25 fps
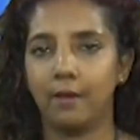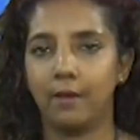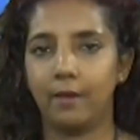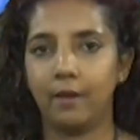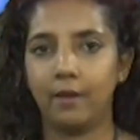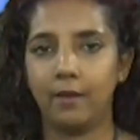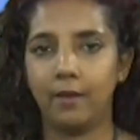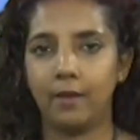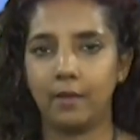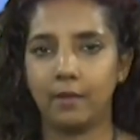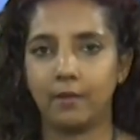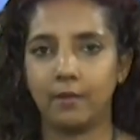
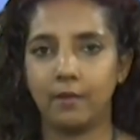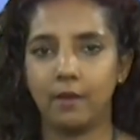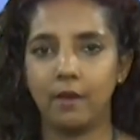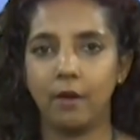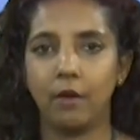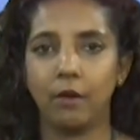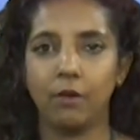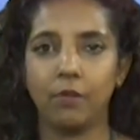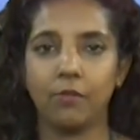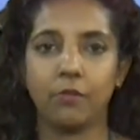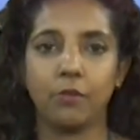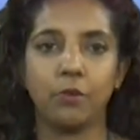The Yeti,
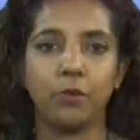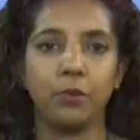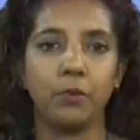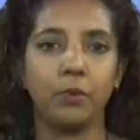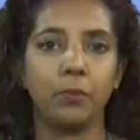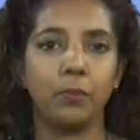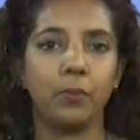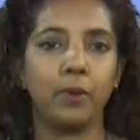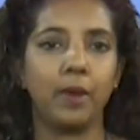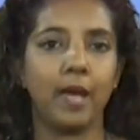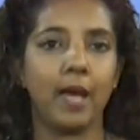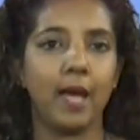also
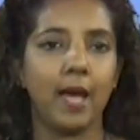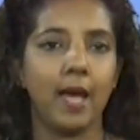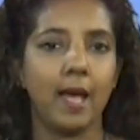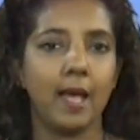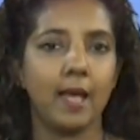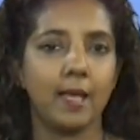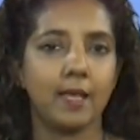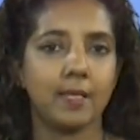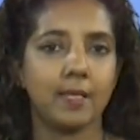known as